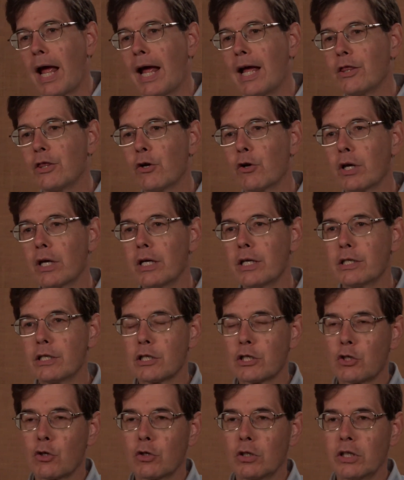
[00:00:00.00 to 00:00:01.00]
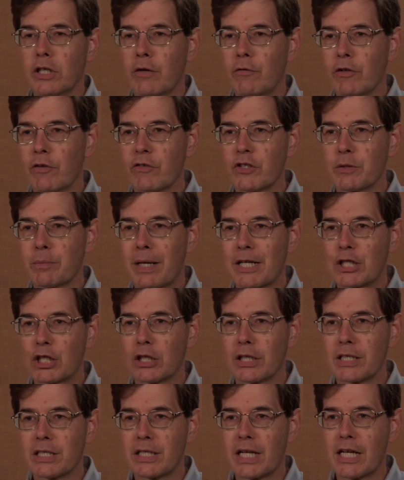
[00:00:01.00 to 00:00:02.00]
And there is a certain level of
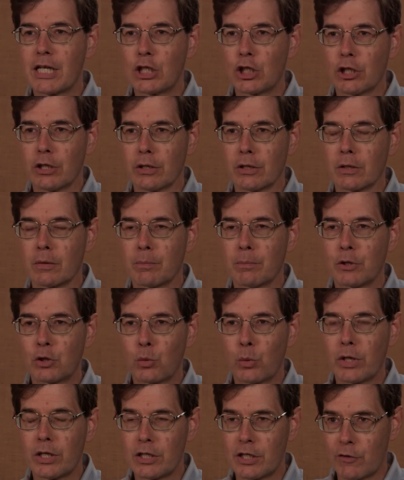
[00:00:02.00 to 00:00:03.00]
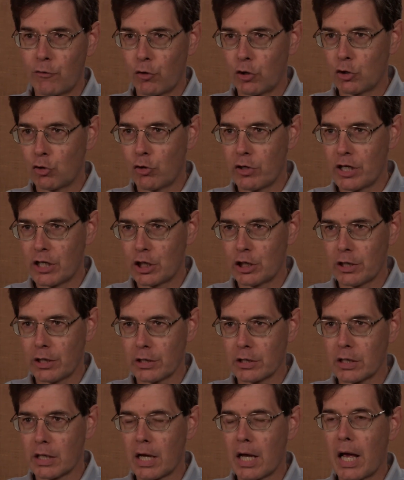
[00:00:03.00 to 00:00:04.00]
specialization between different
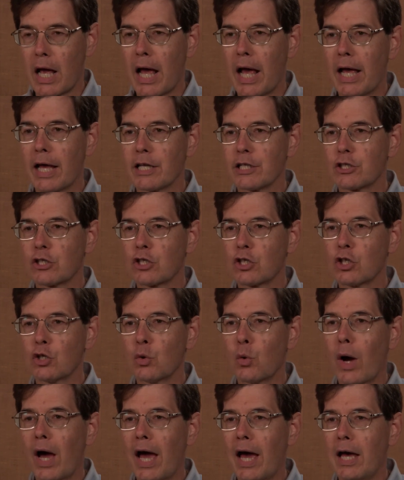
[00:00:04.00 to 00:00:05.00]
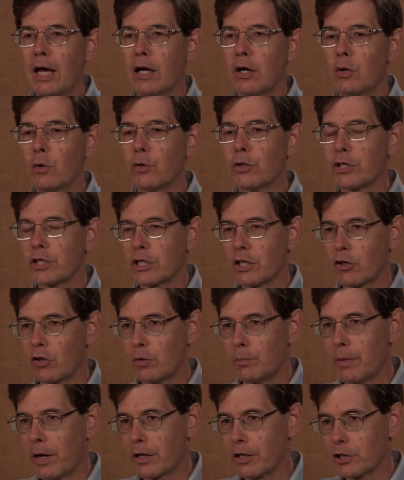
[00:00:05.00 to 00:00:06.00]
traditions as to how the
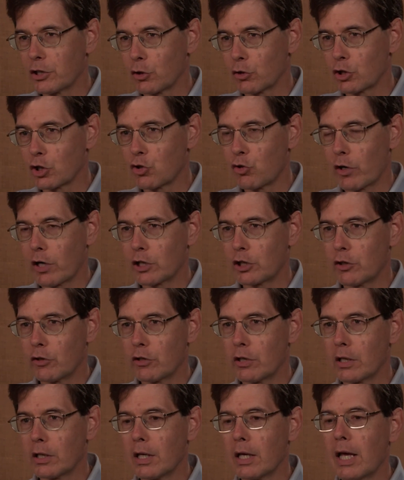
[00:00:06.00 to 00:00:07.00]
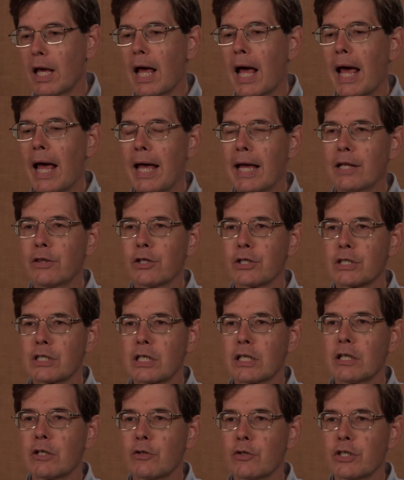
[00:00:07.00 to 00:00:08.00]
subtle bodies are structured and the
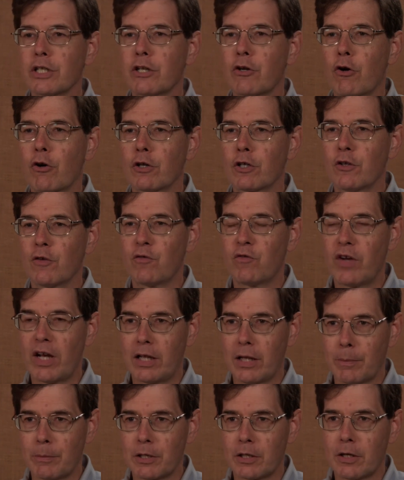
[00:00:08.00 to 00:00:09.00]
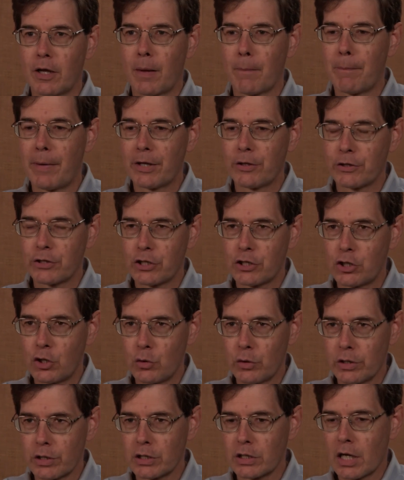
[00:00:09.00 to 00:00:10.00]
skills that are developed by the
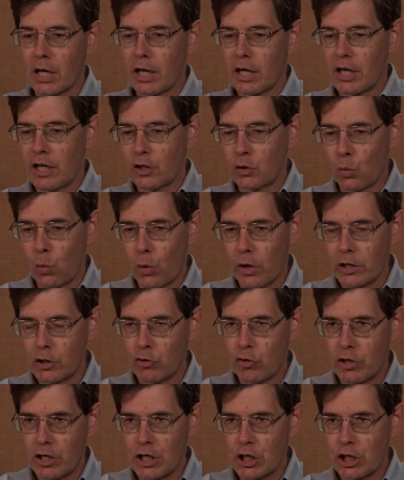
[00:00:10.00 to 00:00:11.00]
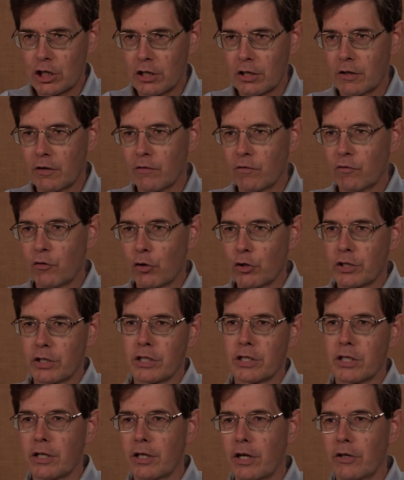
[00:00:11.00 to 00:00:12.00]
students in one tradition
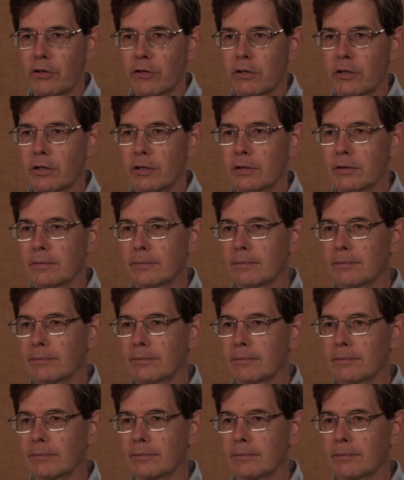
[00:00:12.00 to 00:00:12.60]
versus another.